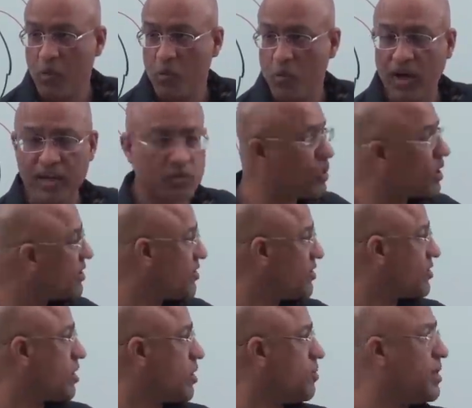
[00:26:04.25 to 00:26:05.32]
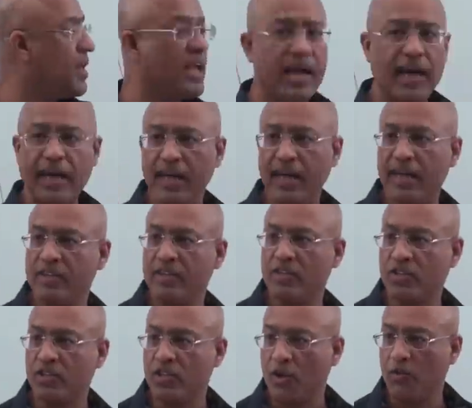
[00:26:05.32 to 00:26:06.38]
vascular system and
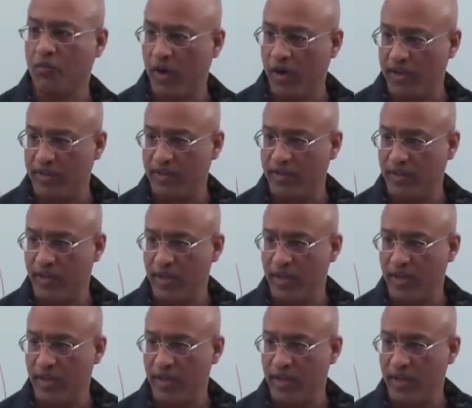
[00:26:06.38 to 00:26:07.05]
interstitial fluid.